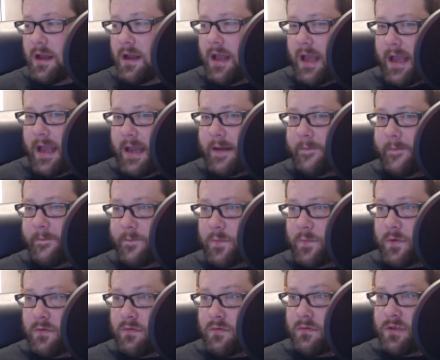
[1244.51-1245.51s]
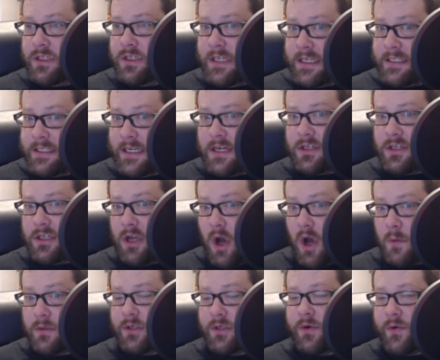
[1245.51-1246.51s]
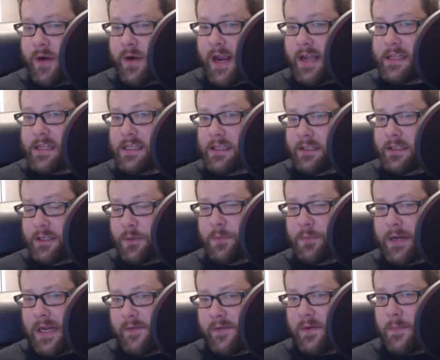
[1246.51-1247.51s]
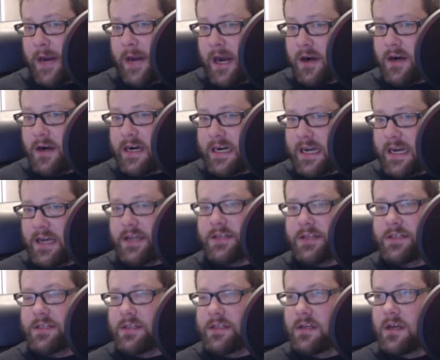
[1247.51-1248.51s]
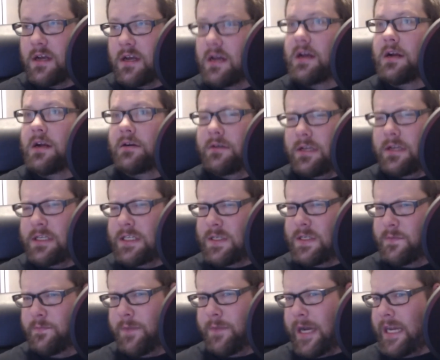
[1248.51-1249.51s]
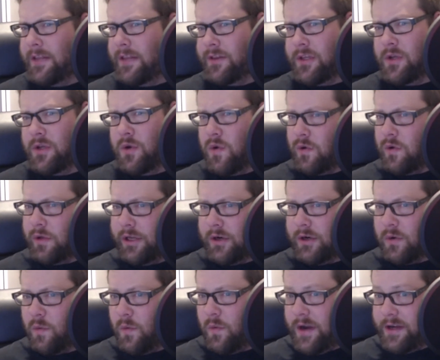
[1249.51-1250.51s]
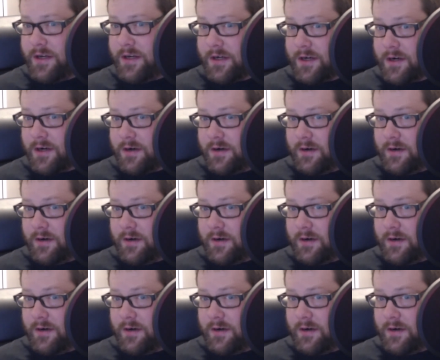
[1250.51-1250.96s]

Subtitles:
and she essentially almost creates a little bit of a paradise despite the nuclear winter.